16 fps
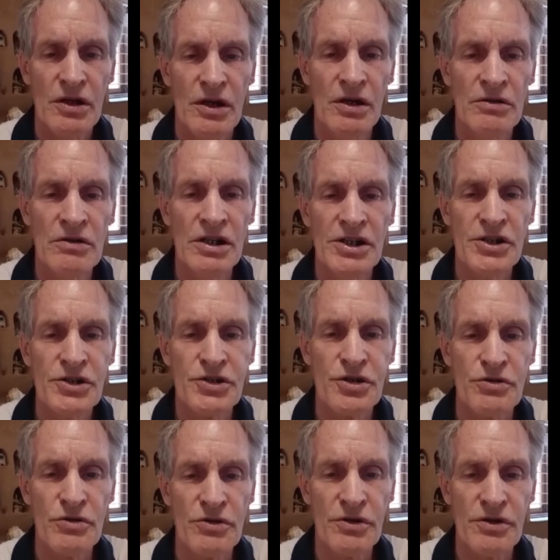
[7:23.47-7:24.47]
only
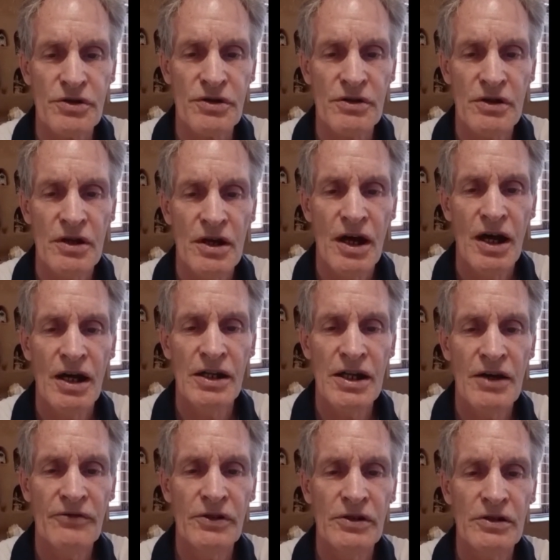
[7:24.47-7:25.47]
truth, a
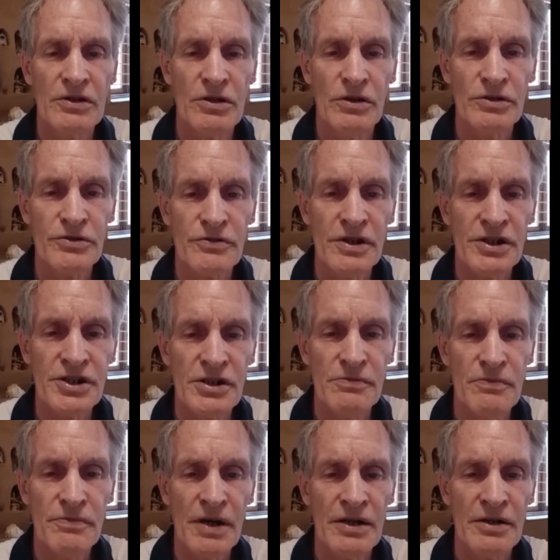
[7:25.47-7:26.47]
level called
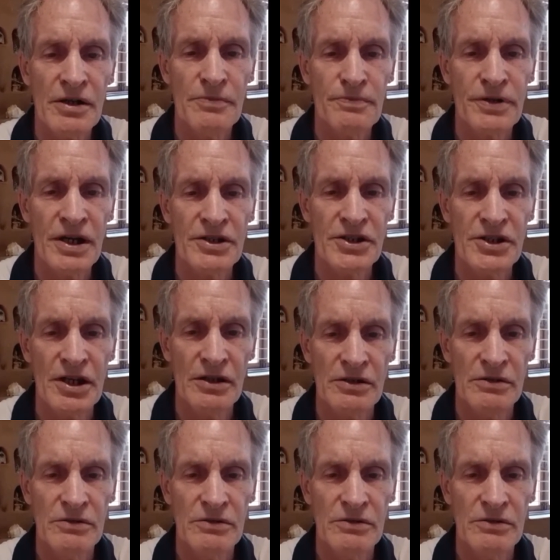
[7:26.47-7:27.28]
Ritambhara Pragya.